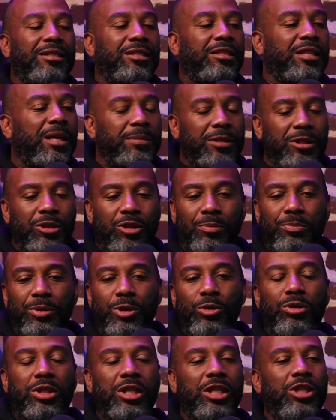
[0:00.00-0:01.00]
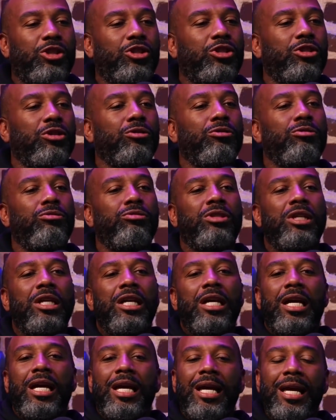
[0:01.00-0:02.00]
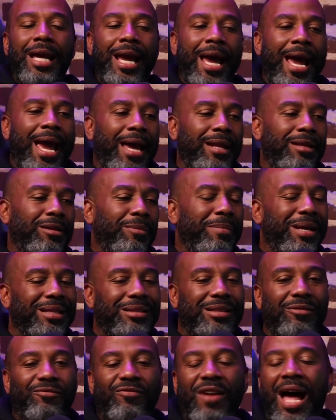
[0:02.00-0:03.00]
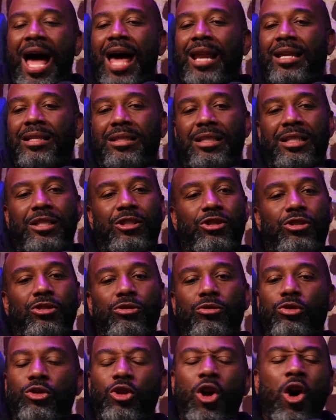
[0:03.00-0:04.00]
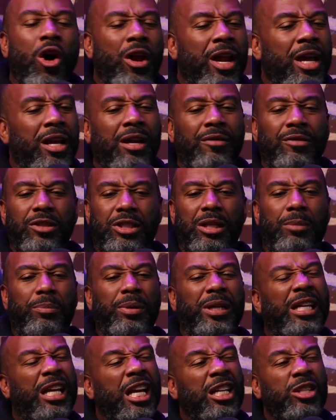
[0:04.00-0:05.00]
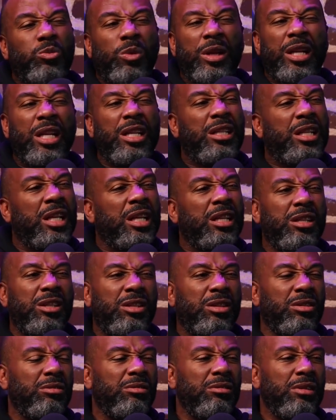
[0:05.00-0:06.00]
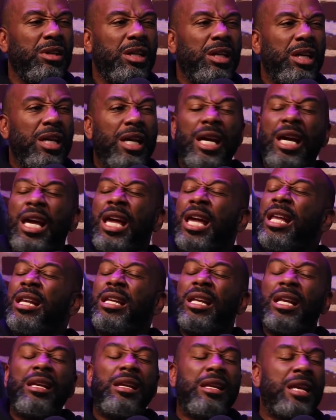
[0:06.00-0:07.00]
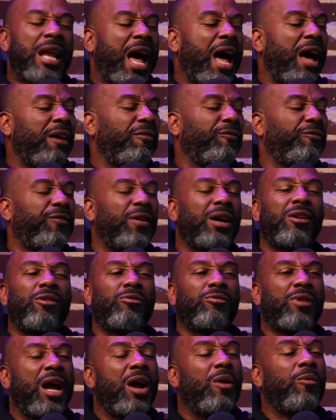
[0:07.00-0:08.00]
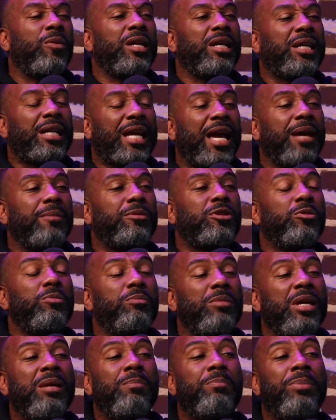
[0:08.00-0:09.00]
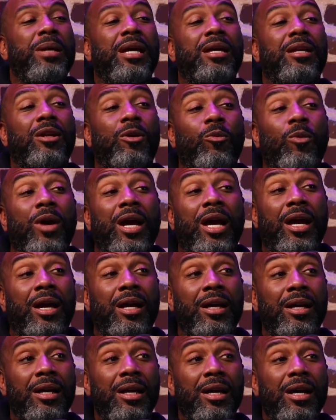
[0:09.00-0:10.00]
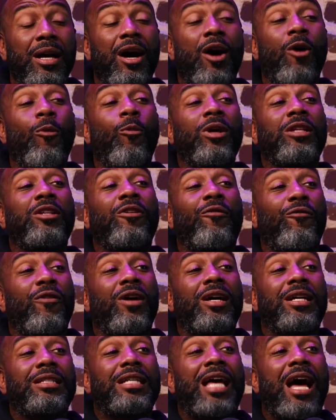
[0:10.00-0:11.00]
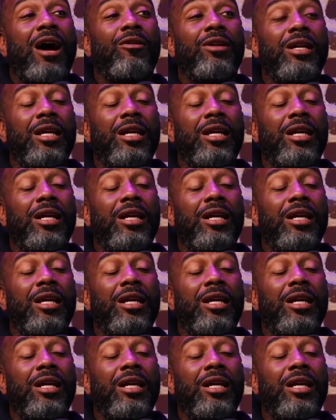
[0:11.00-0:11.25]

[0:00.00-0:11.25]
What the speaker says: substance abuse issues. He had domestic violence issues and all that other shit. But guess what he didn't do? He did not fuck around when it came to me being aware of what the fuck is out